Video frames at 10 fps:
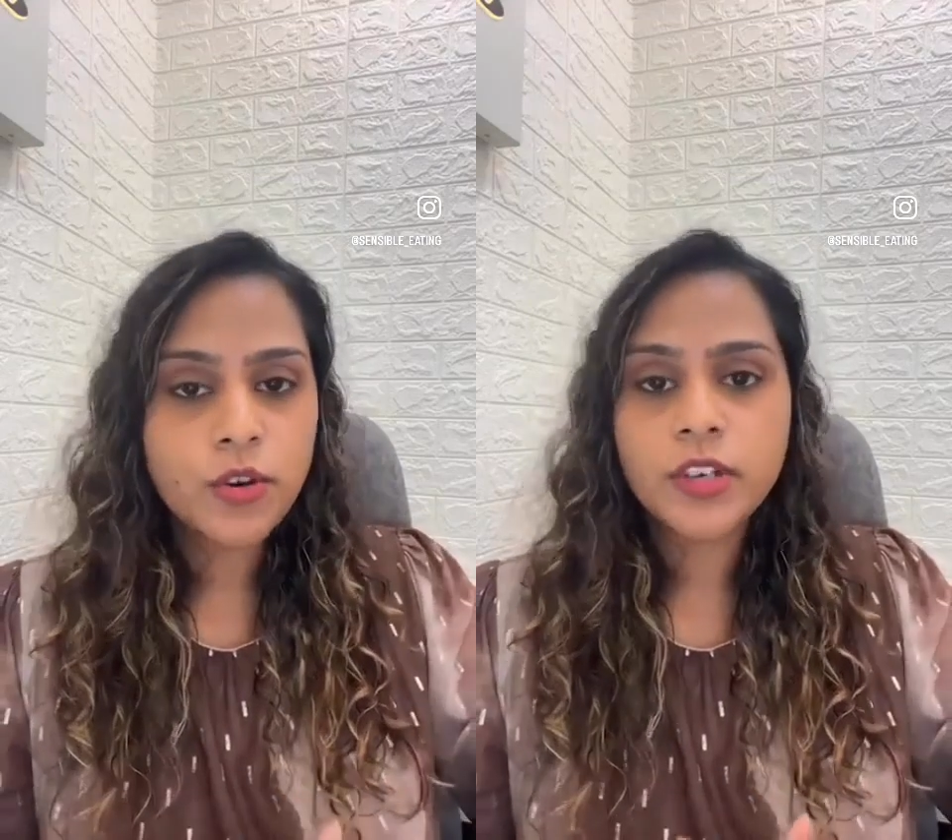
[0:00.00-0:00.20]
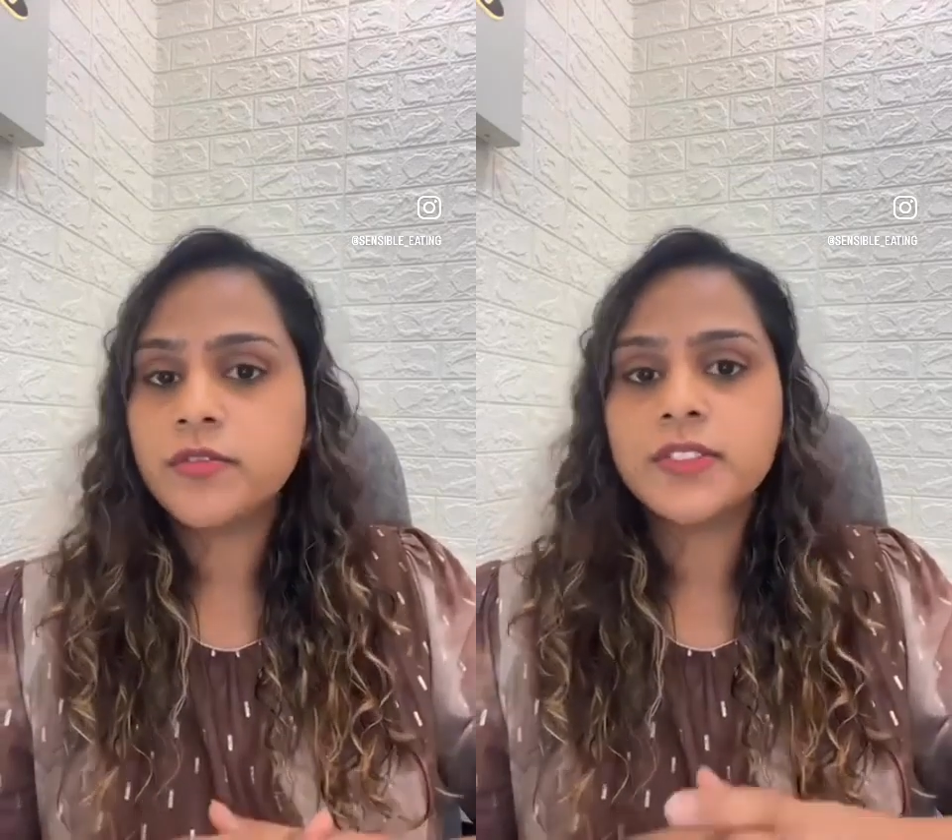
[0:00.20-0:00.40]

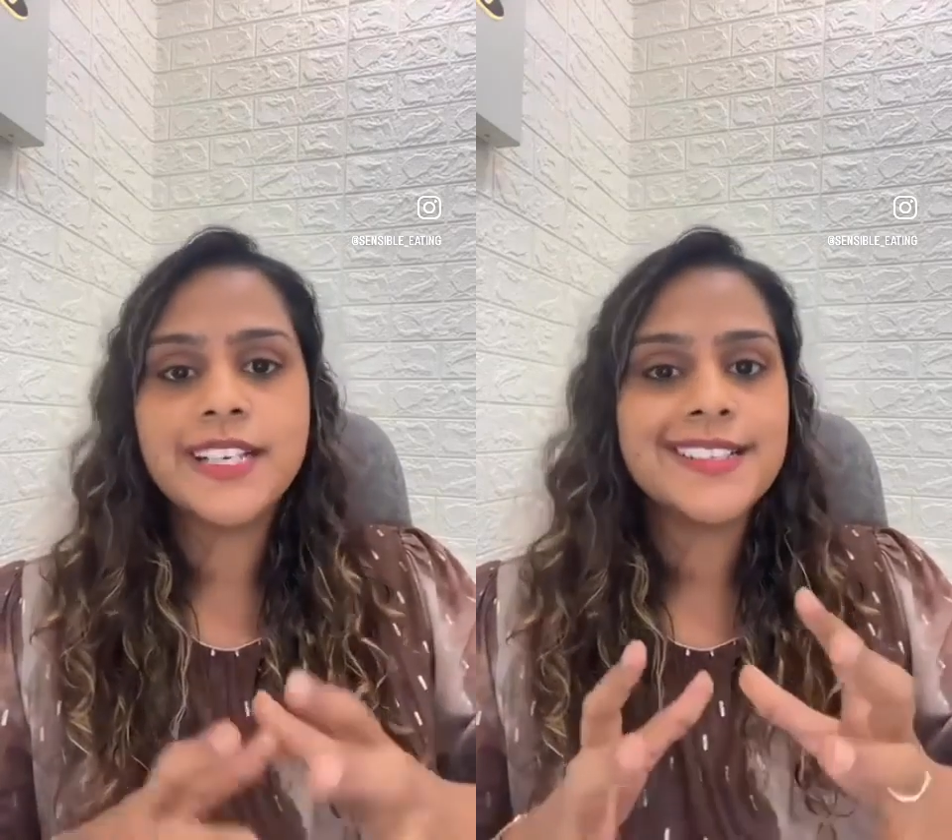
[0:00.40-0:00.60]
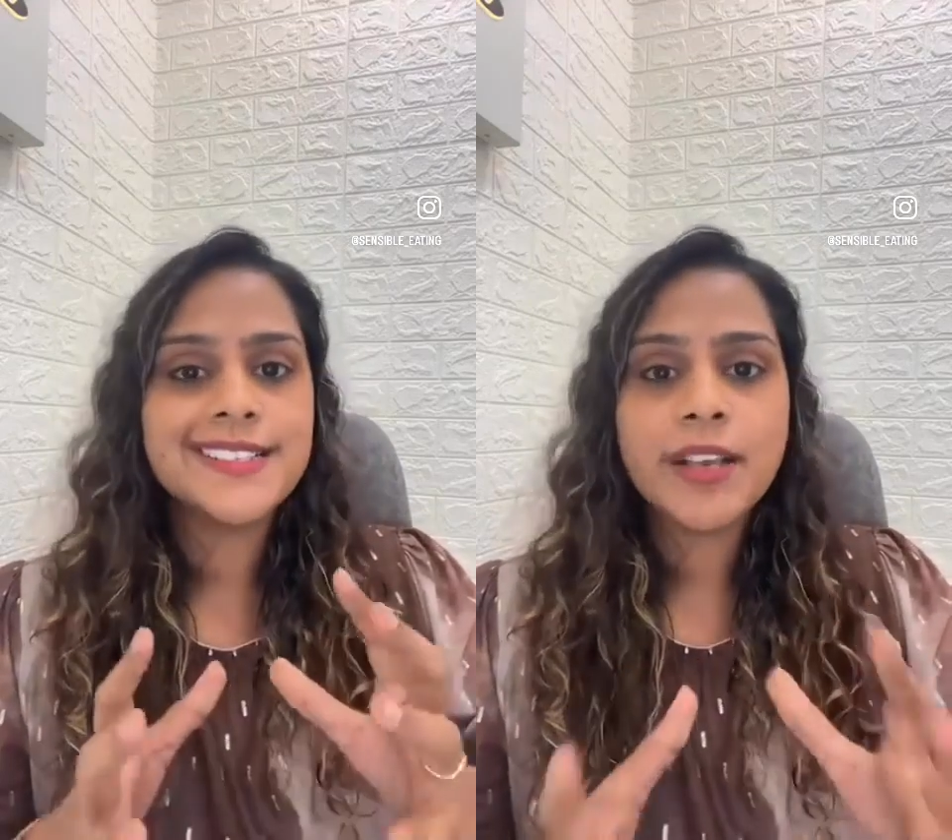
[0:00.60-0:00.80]
or if
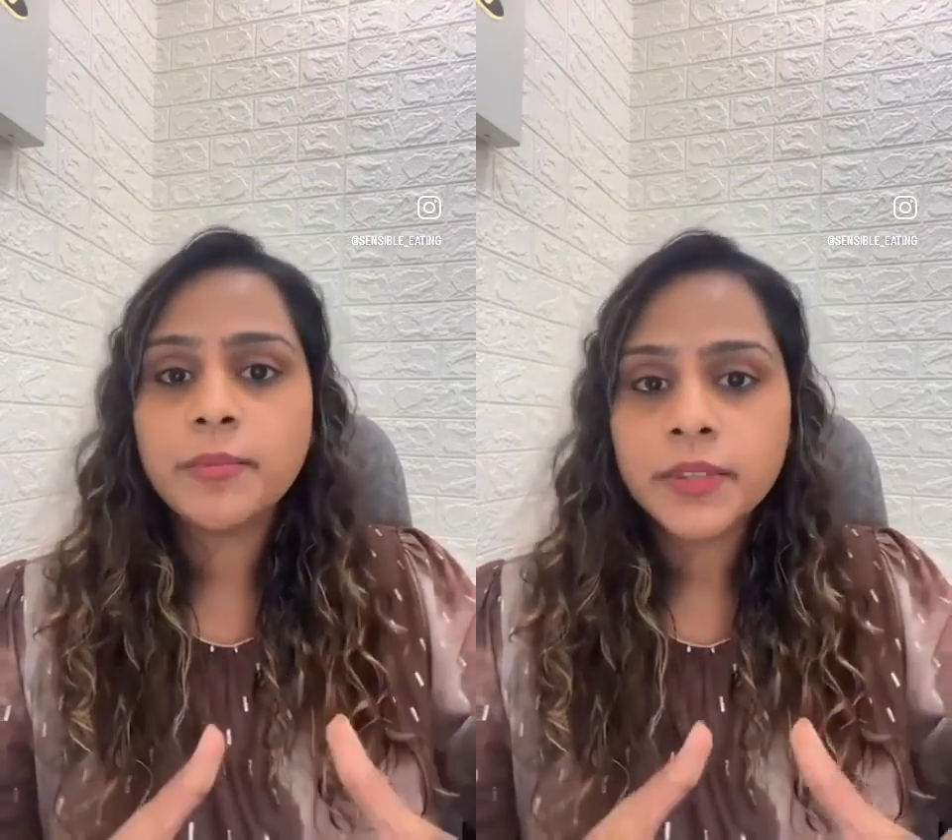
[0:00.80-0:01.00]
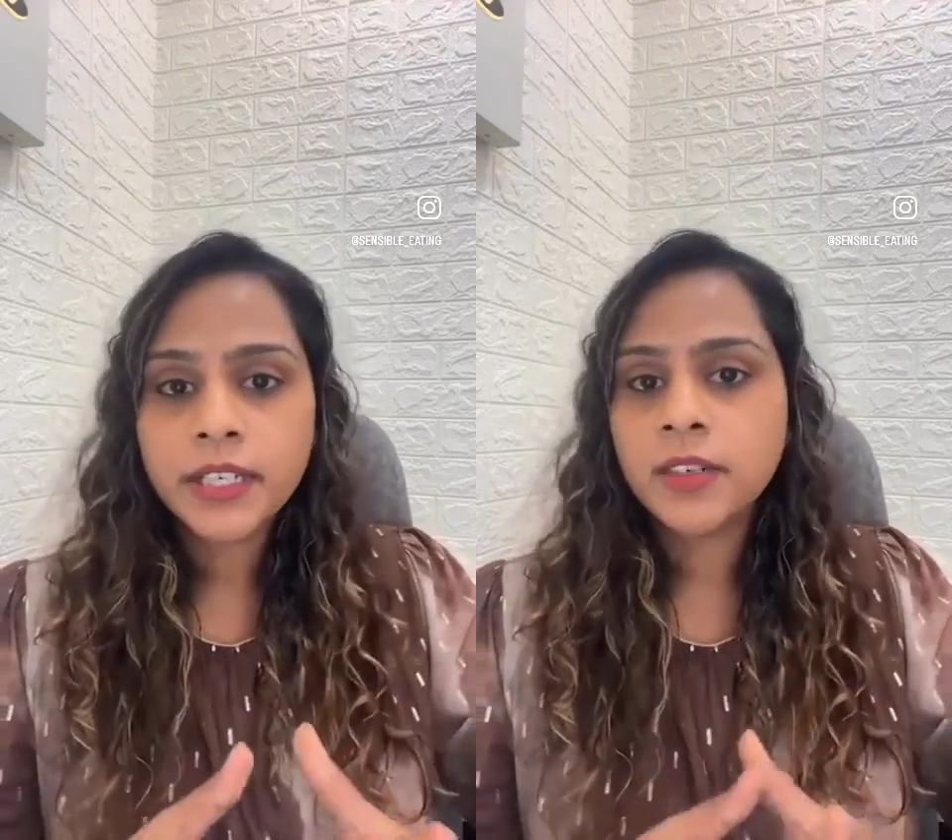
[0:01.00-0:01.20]
there's
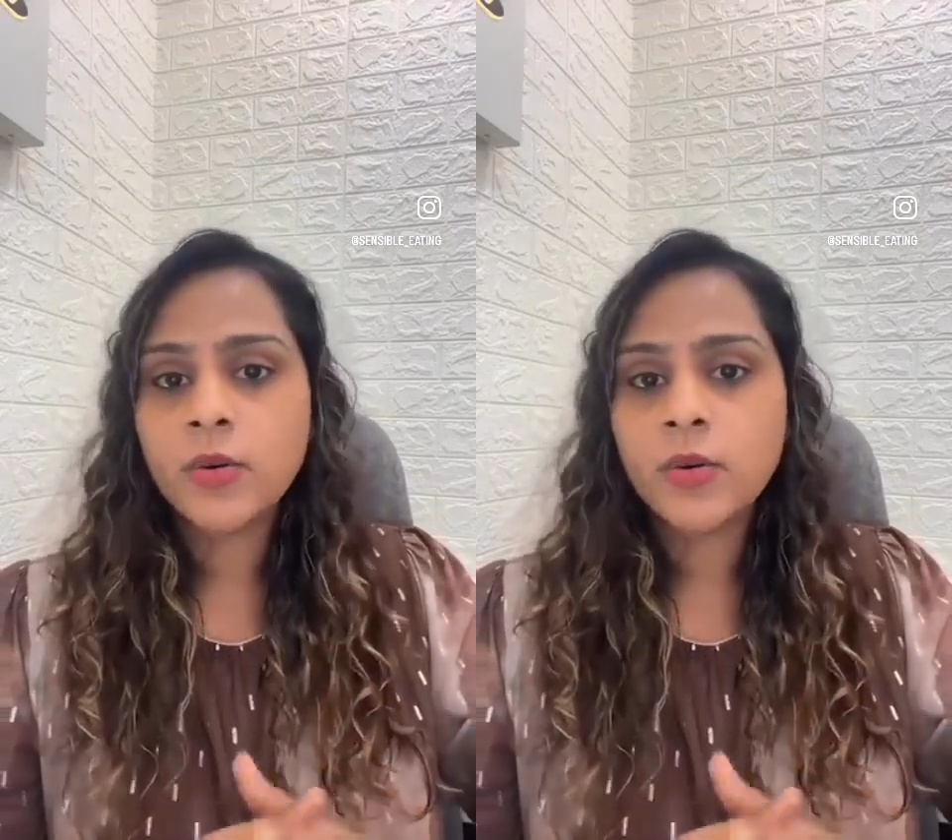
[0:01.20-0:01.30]
something